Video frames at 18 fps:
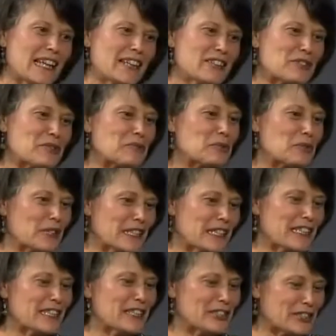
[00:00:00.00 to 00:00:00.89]
That's a
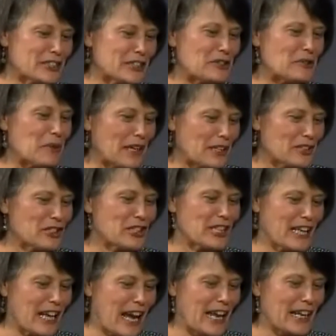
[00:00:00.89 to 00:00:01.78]
really good
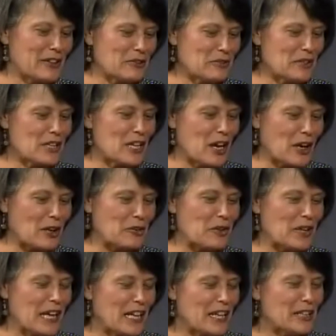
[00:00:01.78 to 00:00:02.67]
question. I don't know.